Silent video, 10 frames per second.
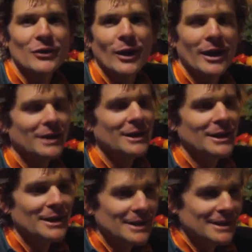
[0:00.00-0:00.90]
It's like,
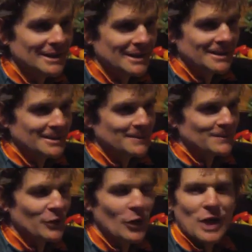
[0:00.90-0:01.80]

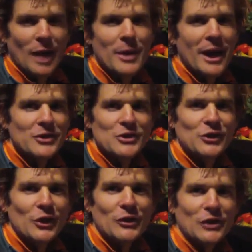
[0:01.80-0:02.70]
there's no come downs,
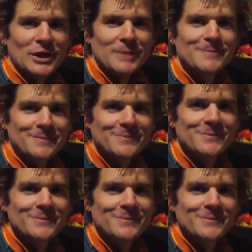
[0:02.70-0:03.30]
you just go to sleep.